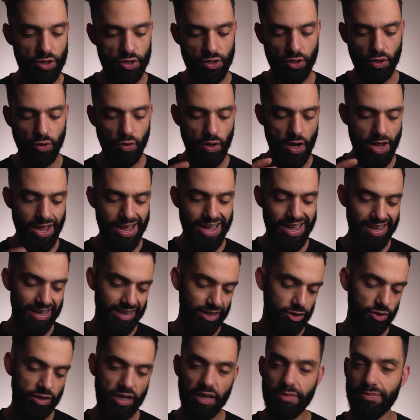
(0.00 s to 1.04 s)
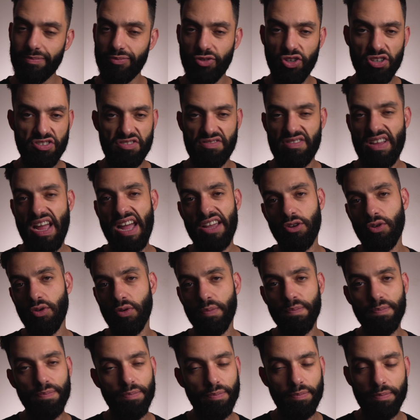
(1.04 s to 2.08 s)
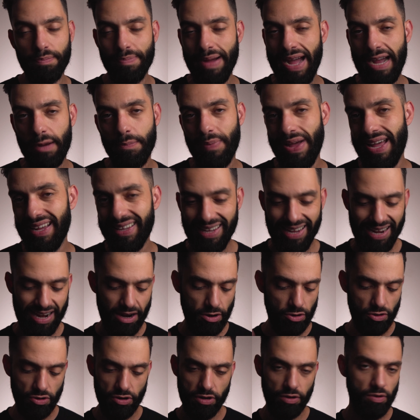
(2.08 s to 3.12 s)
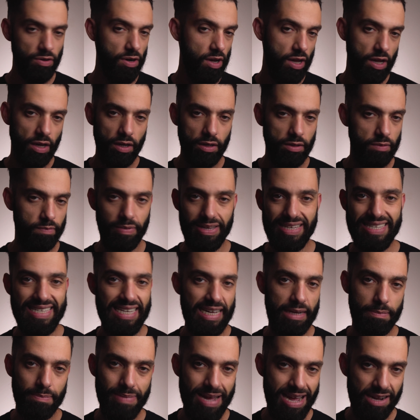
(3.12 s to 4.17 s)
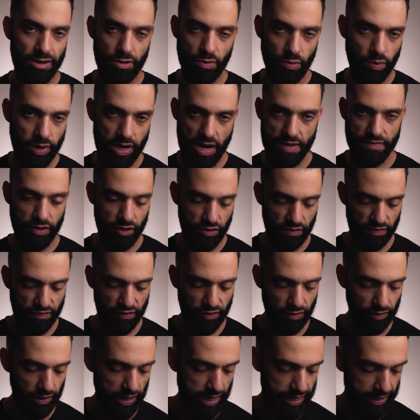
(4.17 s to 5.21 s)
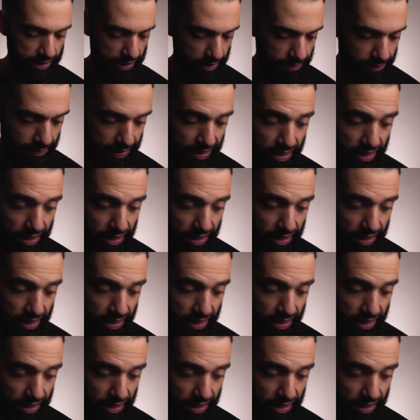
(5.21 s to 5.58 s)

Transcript: So you can just hang your backpack here, or a sandbag, or whatever you feel like it.